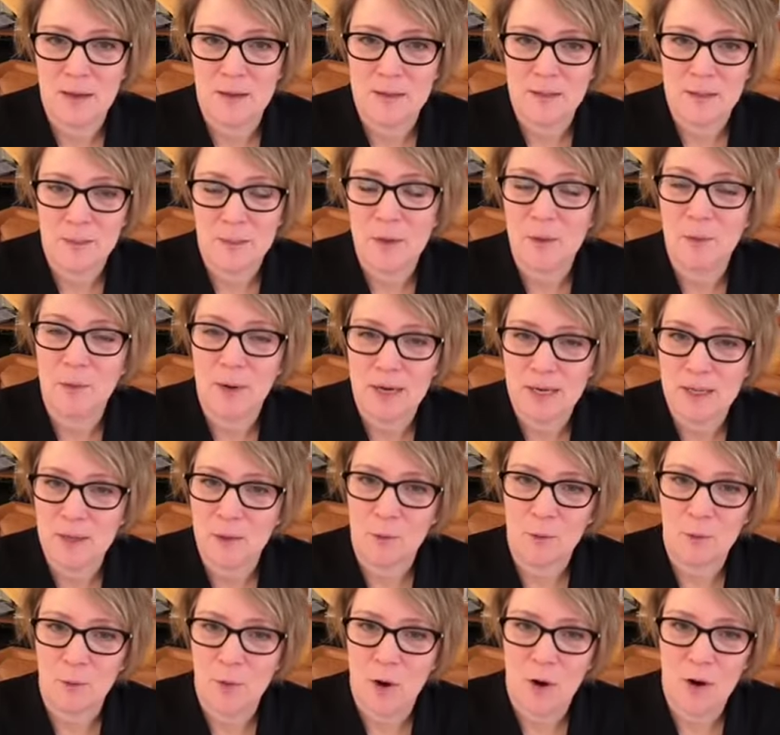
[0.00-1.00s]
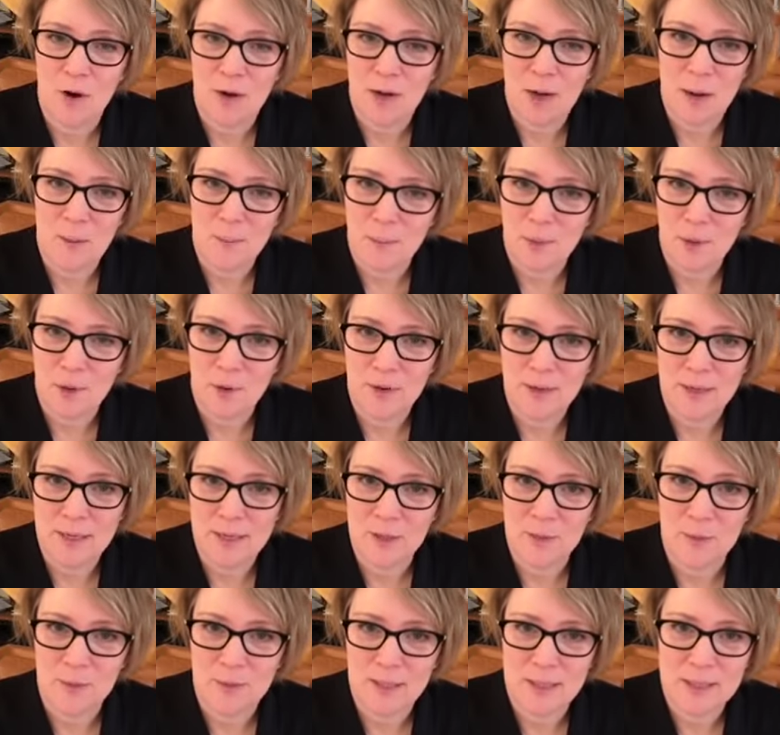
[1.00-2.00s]
somebody writing the wrong number
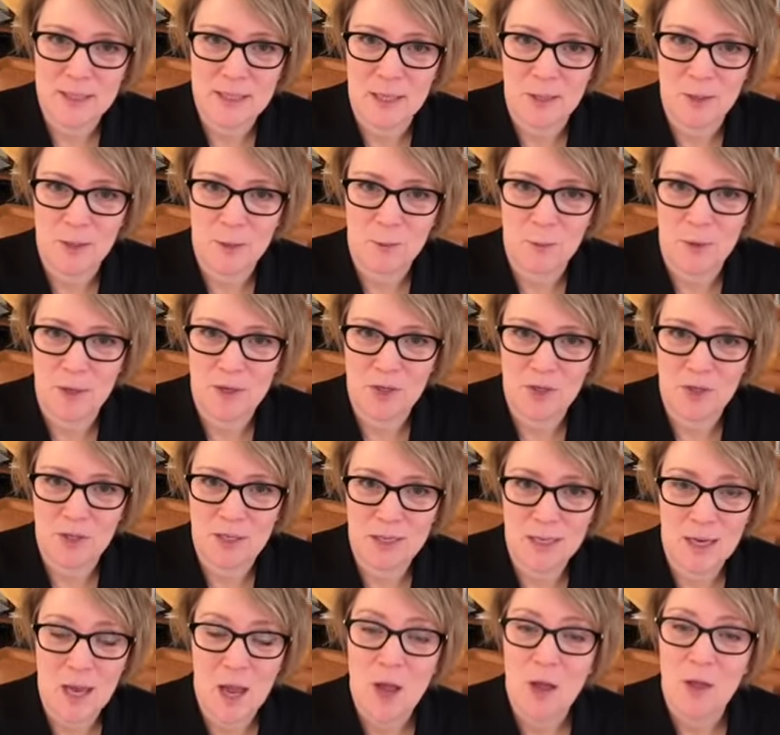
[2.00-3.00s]
into an Excel spreadsheet.